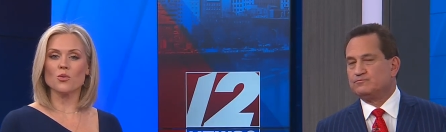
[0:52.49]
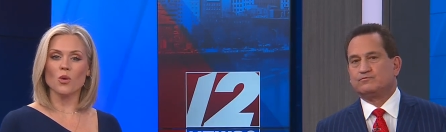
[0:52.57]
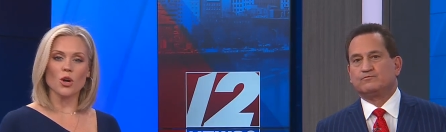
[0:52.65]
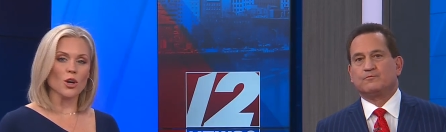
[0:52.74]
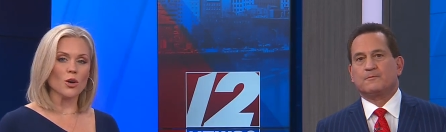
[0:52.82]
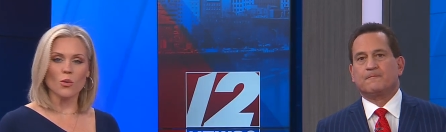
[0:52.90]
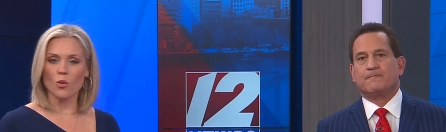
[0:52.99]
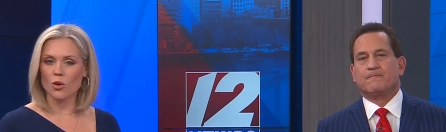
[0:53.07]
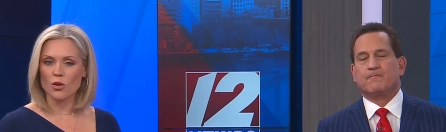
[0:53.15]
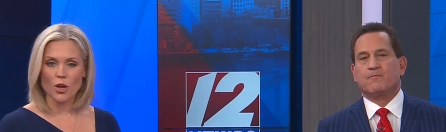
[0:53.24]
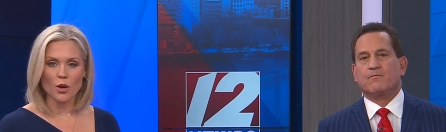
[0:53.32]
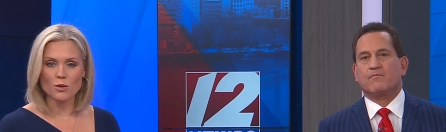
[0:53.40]
Speaker 1: were
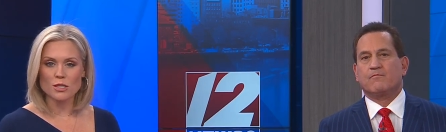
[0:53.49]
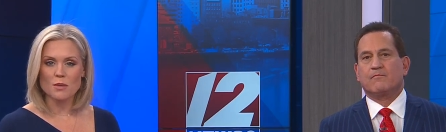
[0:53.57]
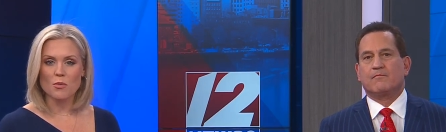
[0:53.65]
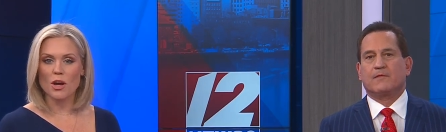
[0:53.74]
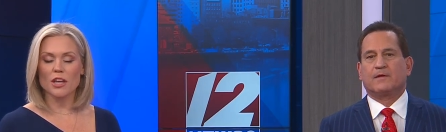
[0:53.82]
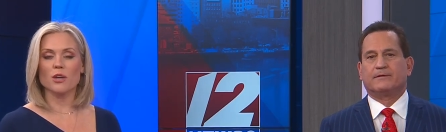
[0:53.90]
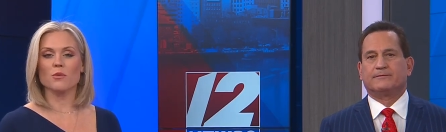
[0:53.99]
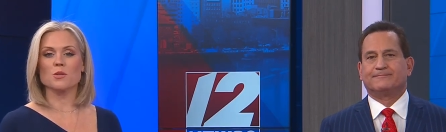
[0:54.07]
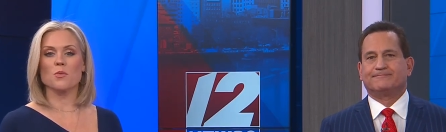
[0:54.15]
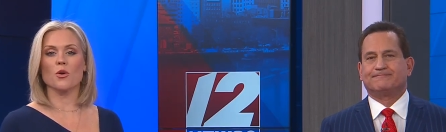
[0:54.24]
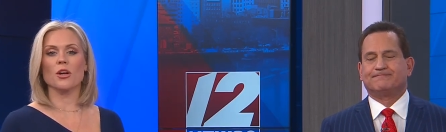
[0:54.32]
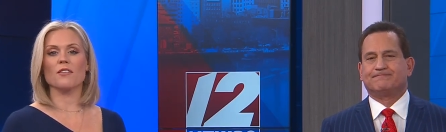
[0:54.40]
or know someone who
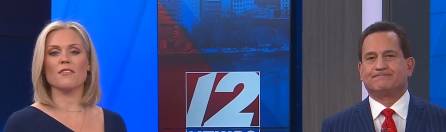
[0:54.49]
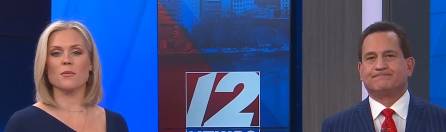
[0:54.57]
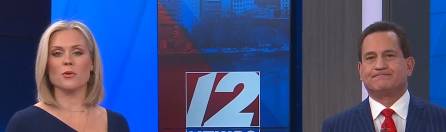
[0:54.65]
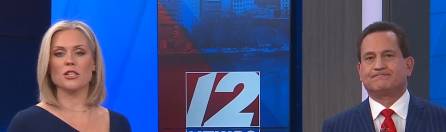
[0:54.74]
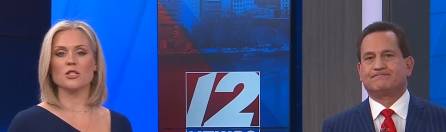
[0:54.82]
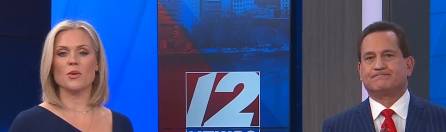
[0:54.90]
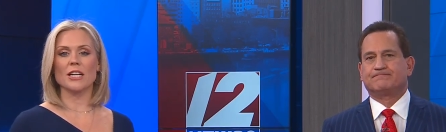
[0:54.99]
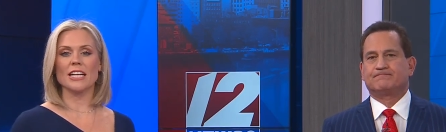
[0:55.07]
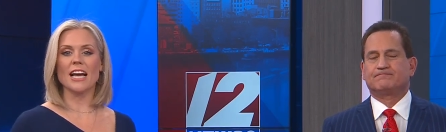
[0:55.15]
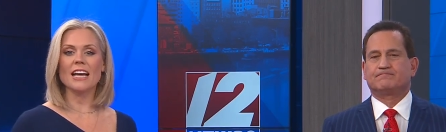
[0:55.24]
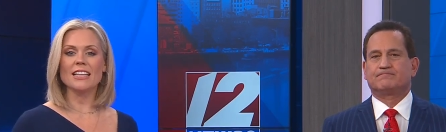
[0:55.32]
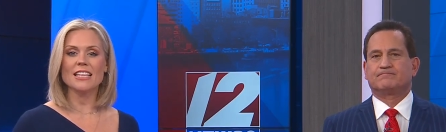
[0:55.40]
was born on February
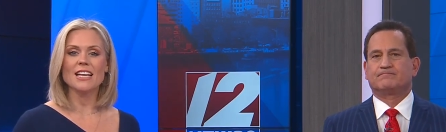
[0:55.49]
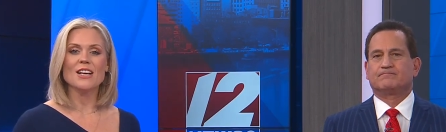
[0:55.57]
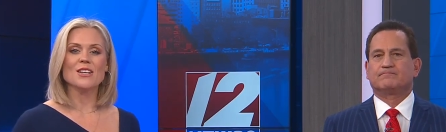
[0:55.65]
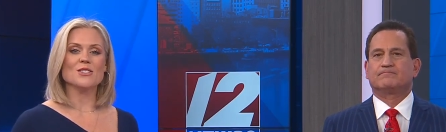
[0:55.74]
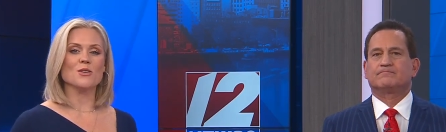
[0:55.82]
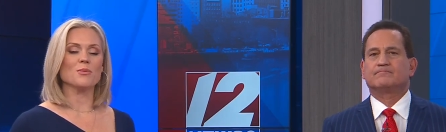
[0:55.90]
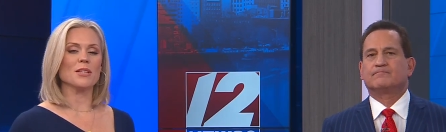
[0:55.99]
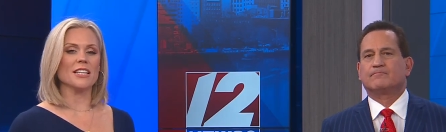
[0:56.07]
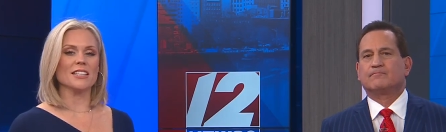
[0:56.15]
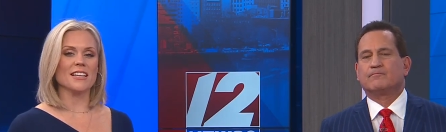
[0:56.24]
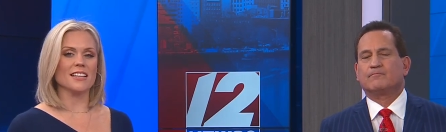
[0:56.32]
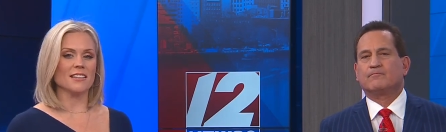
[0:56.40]
29th. So
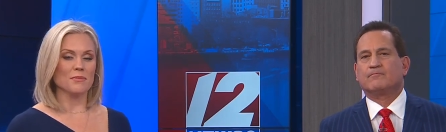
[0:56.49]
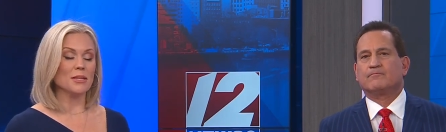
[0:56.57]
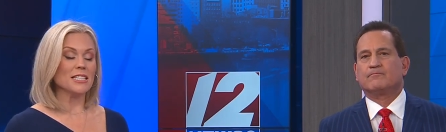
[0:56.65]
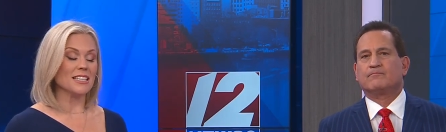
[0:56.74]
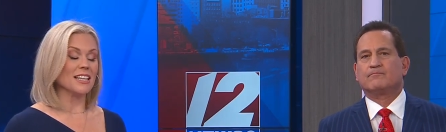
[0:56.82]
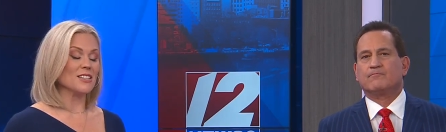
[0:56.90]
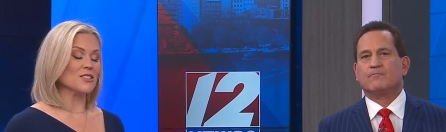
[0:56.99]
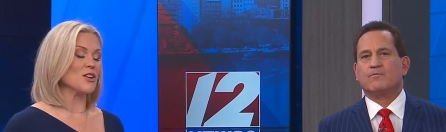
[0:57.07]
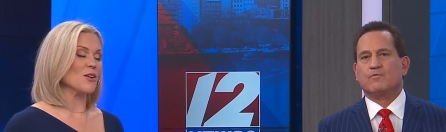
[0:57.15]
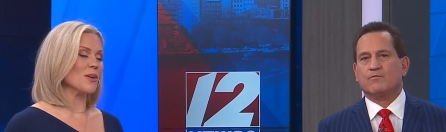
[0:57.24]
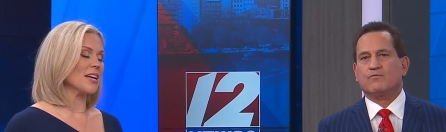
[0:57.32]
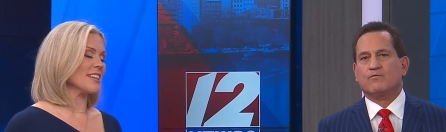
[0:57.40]
please let us
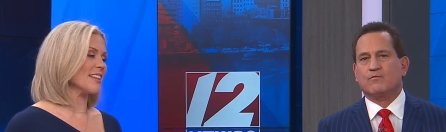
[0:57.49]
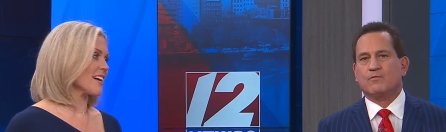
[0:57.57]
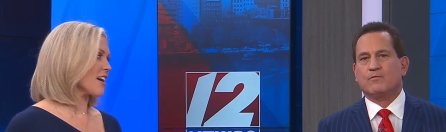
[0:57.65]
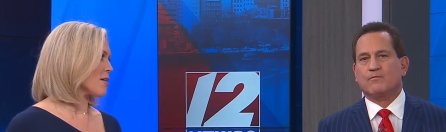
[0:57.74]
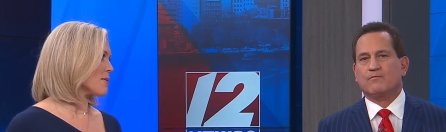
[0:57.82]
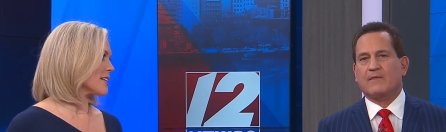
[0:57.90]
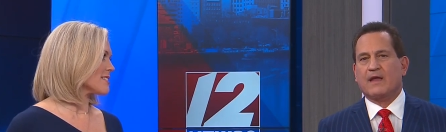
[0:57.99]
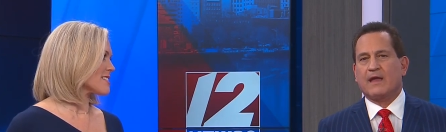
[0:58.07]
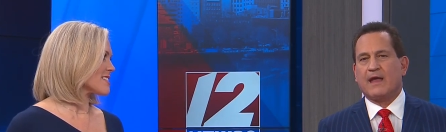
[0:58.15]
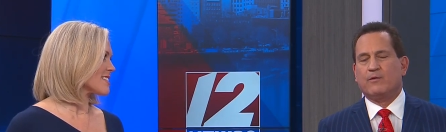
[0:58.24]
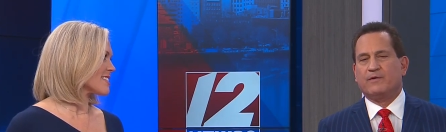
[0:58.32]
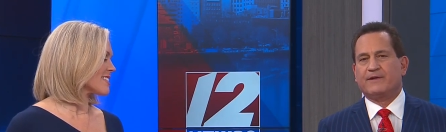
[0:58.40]
know in the
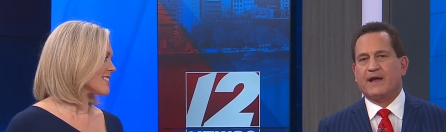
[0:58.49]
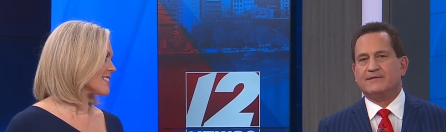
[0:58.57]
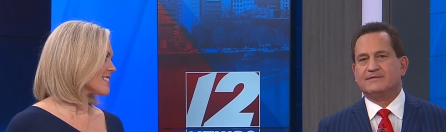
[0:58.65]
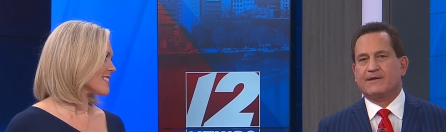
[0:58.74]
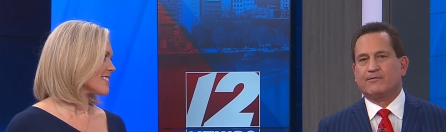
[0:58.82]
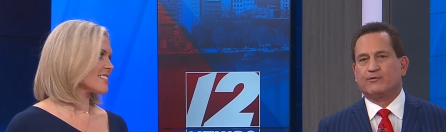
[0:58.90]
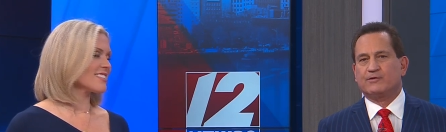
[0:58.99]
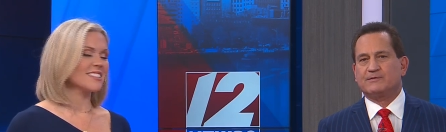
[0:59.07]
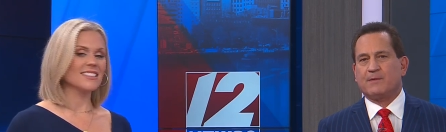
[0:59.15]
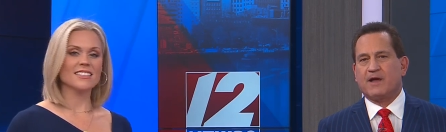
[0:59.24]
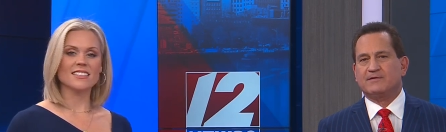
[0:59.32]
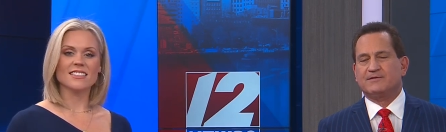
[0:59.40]
comments.
Speaker 2: And we've gotten several
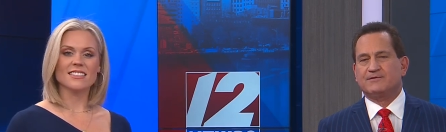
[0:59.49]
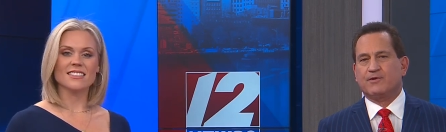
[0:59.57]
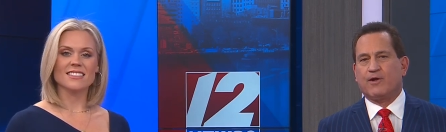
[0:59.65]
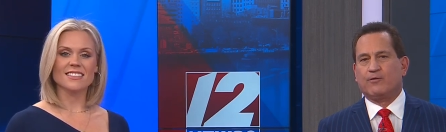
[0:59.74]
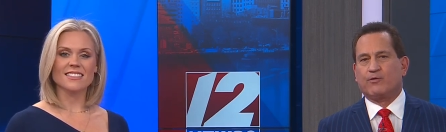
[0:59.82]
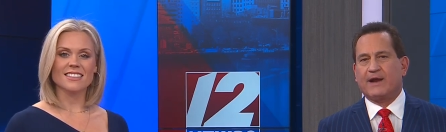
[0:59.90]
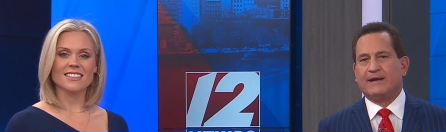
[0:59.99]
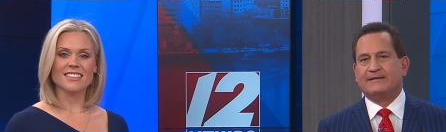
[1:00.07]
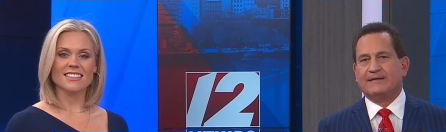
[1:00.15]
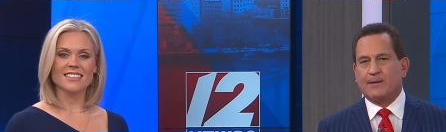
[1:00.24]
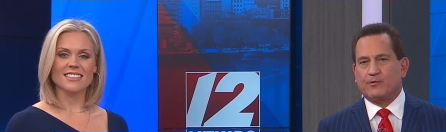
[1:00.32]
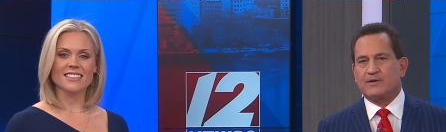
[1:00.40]
responses already.
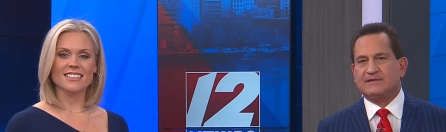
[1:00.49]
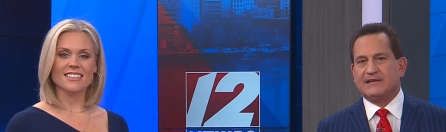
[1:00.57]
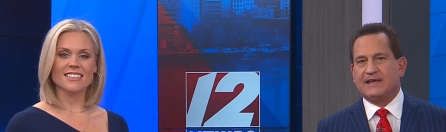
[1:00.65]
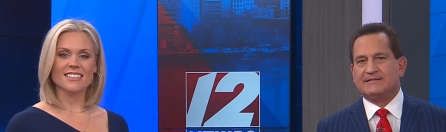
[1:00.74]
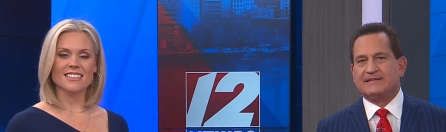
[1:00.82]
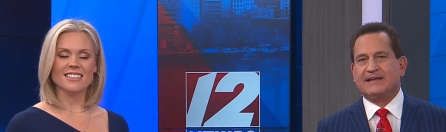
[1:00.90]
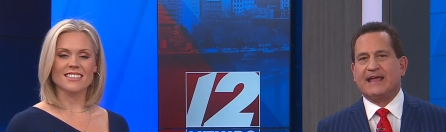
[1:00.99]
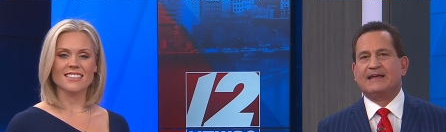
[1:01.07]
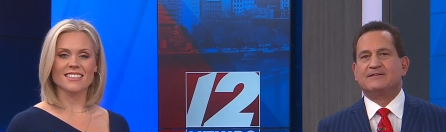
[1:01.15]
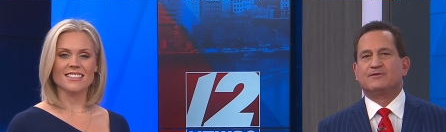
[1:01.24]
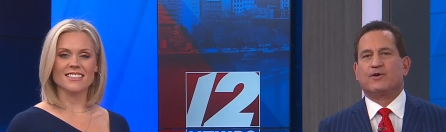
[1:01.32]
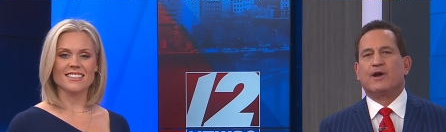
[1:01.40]
Deborah says
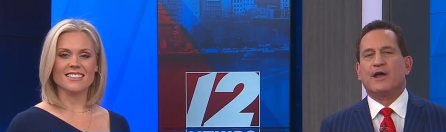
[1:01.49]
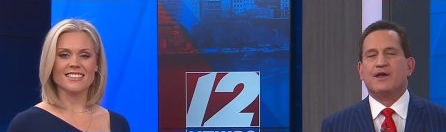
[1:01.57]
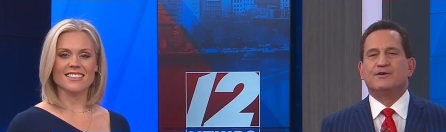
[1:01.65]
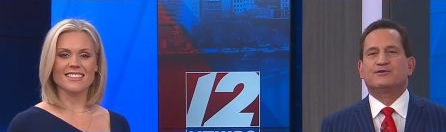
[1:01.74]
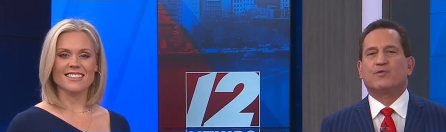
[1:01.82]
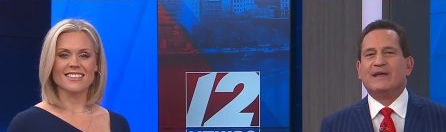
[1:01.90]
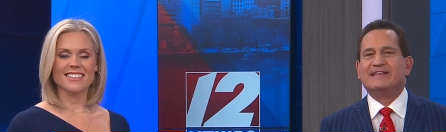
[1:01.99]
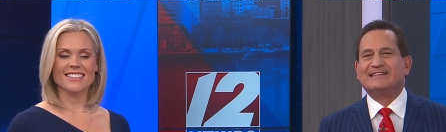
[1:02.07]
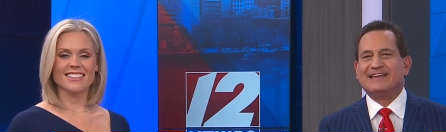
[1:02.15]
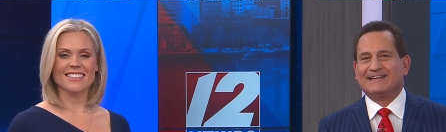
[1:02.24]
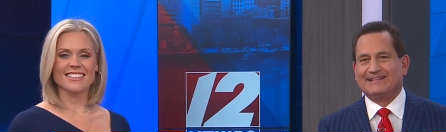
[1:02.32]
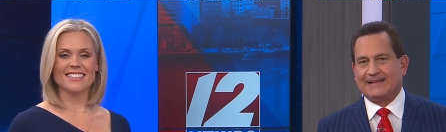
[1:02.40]
today is her sweet
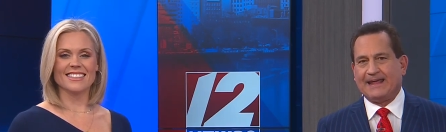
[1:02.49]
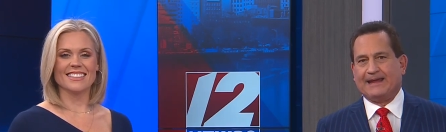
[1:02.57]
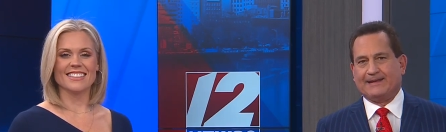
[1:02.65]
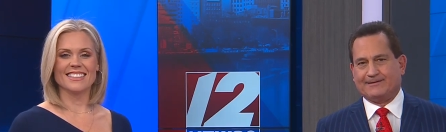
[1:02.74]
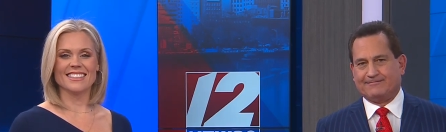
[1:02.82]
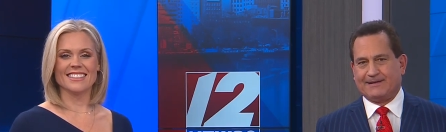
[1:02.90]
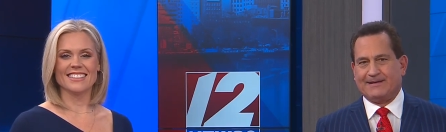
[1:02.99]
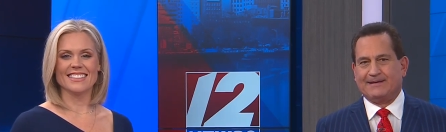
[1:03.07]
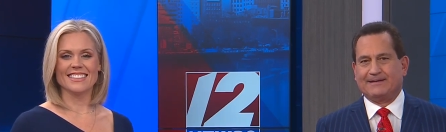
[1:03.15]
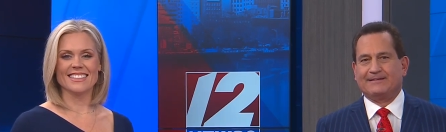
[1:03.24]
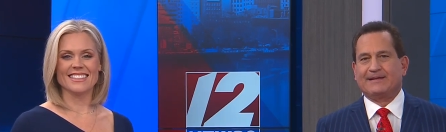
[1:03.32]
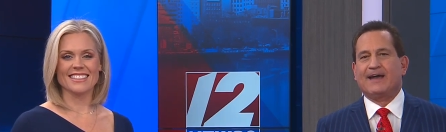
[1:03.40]
16.
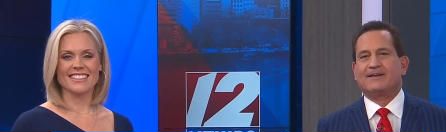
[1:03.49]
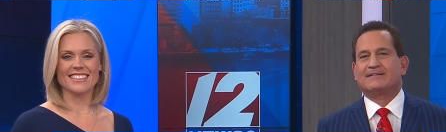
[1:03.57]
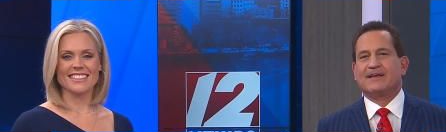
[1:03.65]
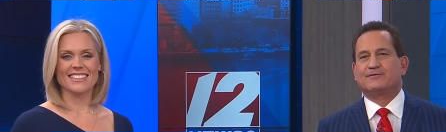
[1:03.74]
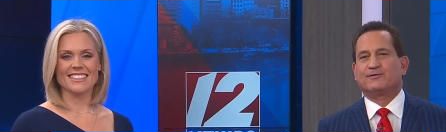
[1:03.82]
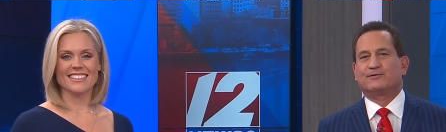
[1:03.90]
And Donna says her